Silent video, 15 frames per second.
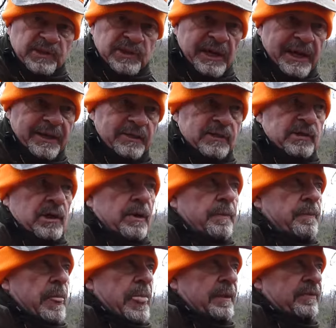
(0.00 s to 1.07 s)
sides,
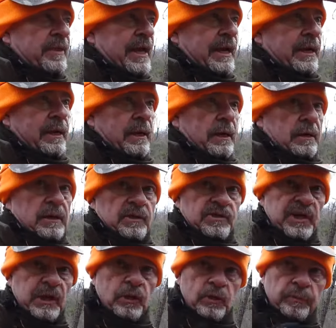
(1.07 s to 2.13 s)
then uh, the
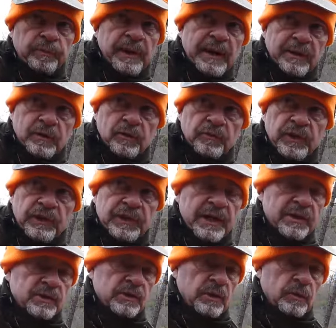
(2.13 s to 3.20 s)
second part of the
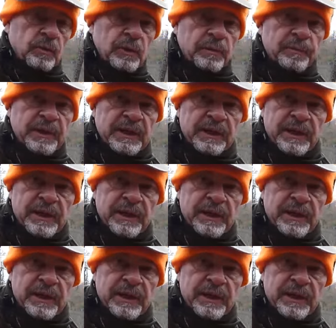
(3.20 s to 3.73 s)
test will be